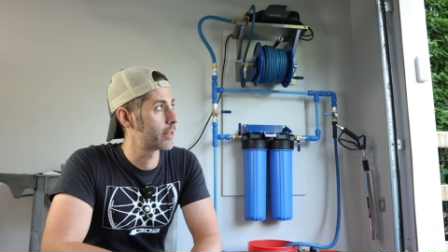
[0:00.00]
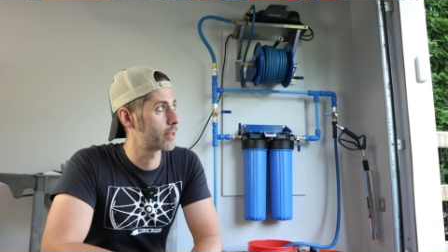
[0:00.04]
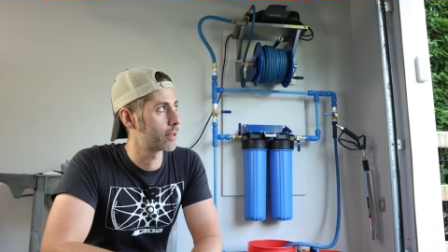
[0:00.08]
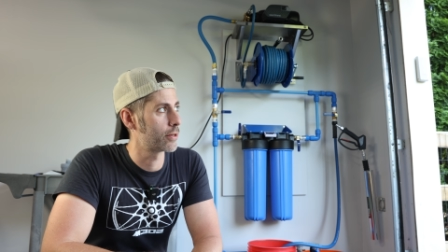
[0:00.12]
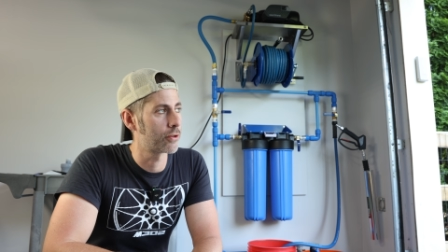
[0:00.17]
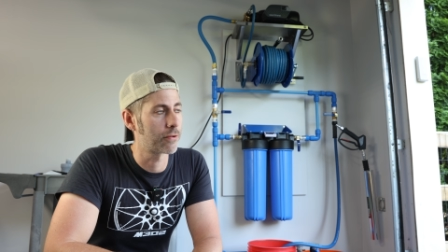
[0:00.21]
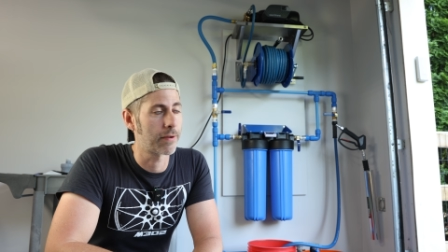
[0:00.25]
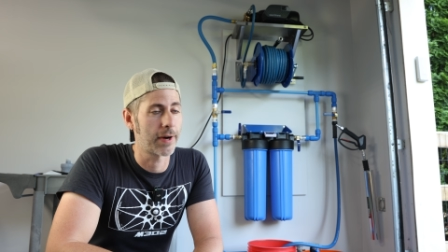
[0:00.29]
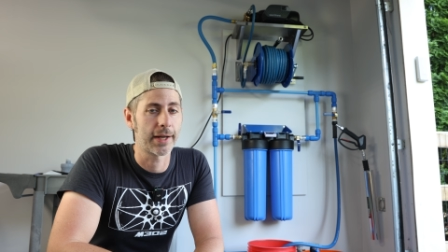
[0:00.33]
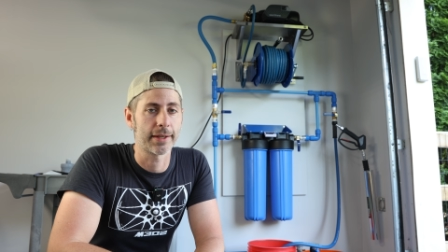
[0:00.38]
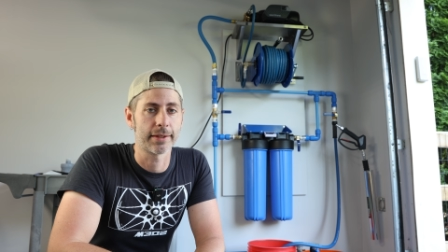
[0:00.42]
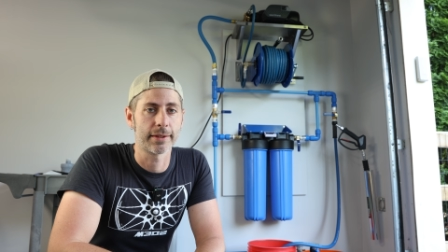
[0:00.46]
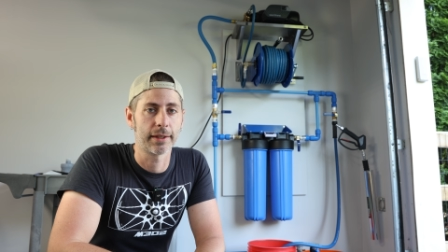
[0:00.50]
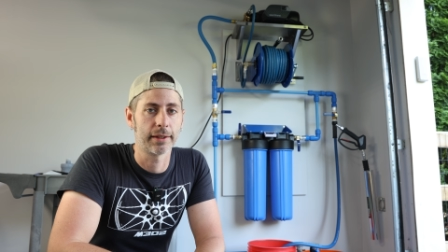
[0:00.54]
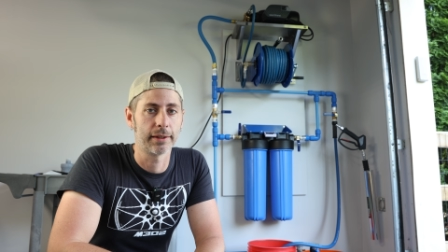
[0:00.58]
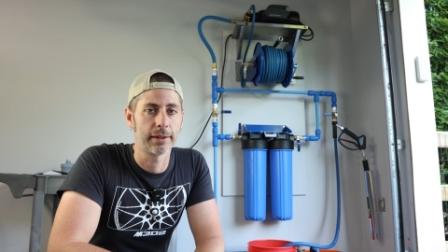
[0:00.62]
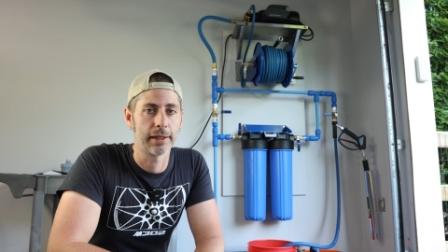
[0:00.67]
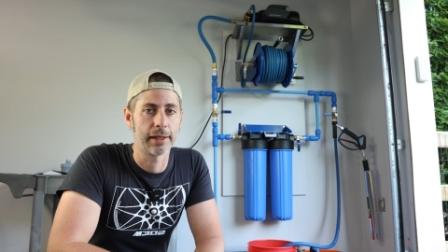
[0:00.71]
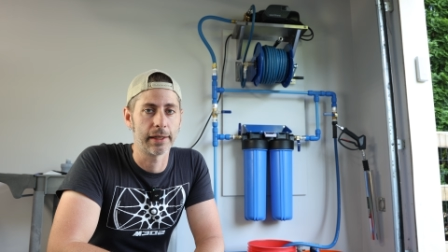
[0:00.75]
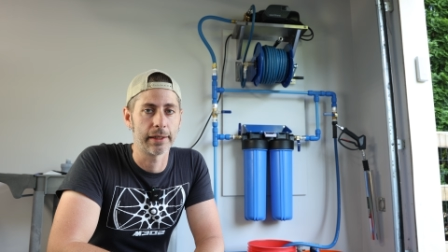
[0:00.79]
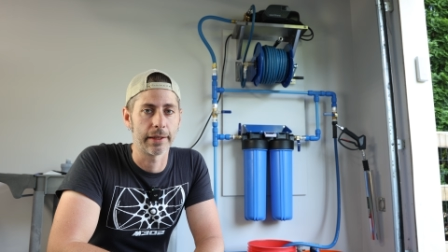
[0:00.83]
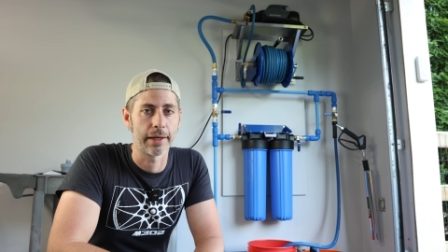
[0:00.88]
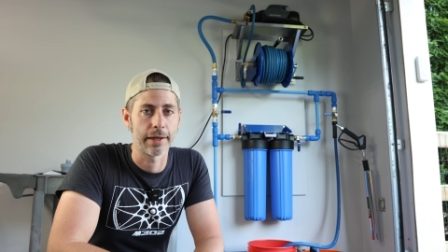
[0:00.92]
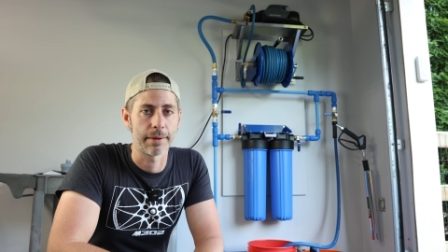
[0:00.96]
is in direct
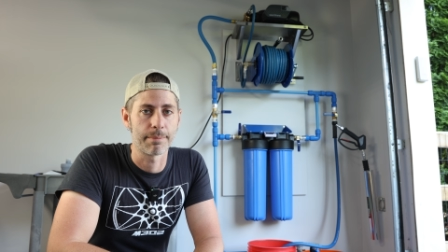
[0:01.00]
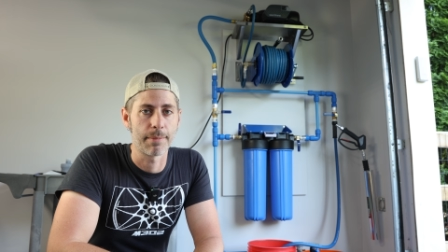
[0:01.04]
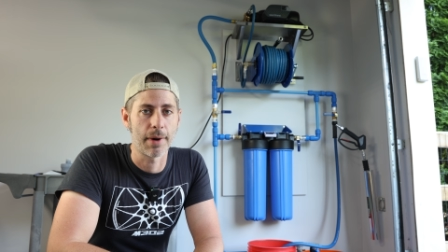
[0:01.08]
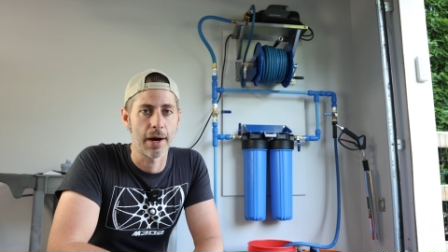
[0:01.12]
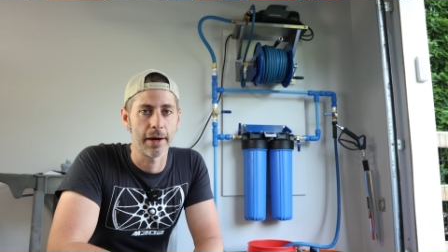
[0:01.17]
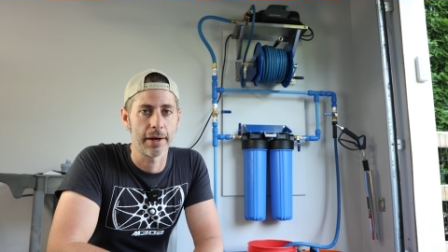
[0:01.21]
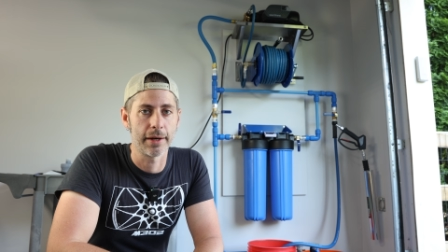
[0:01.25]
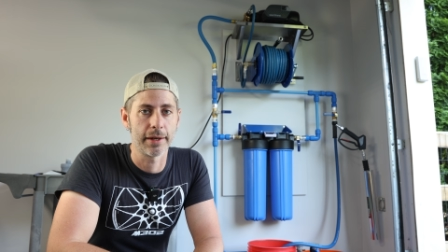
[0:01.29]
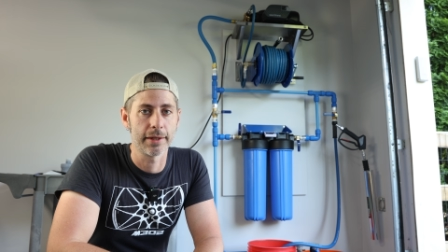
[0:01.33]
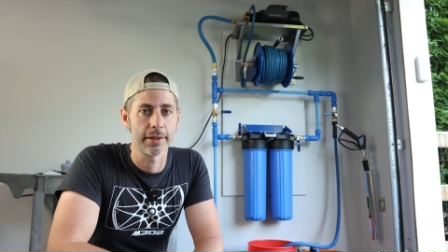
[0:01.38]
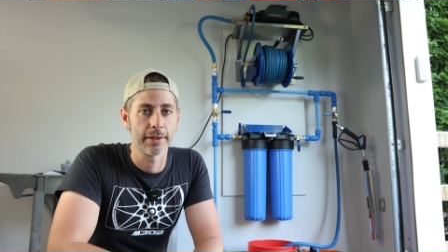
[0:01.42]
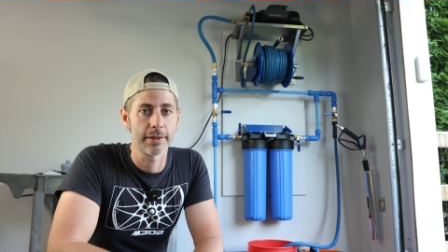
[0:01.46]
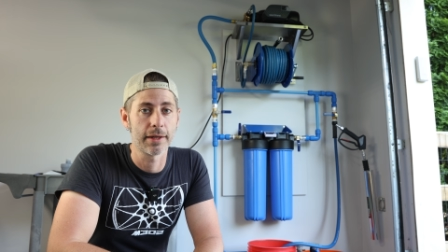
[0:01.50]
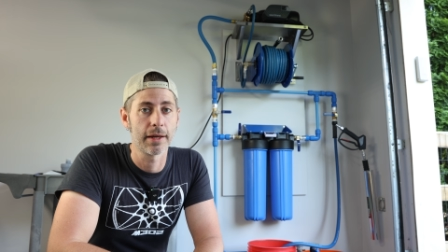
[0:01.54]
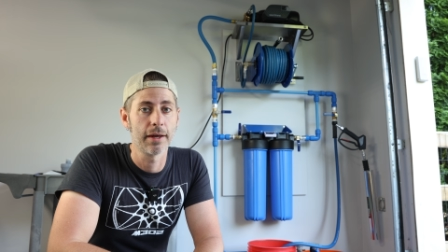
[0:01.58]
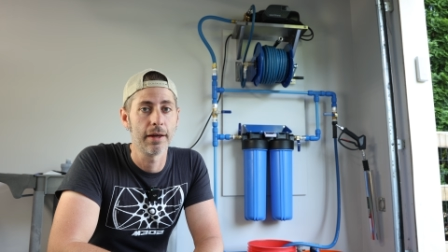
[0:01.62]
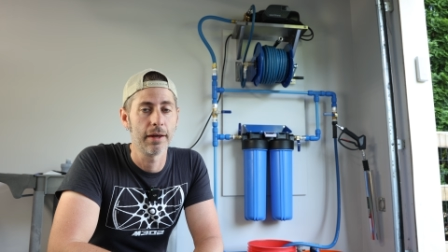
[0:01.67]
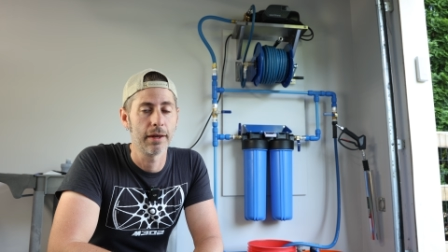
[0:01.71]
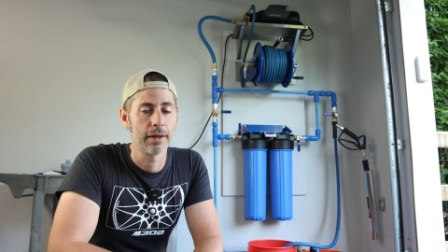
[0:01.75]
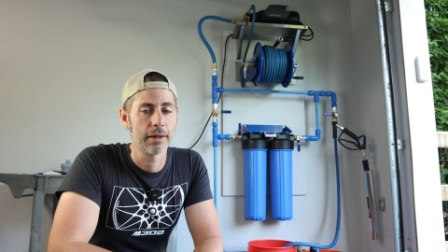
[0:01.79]
sunlight like mine is,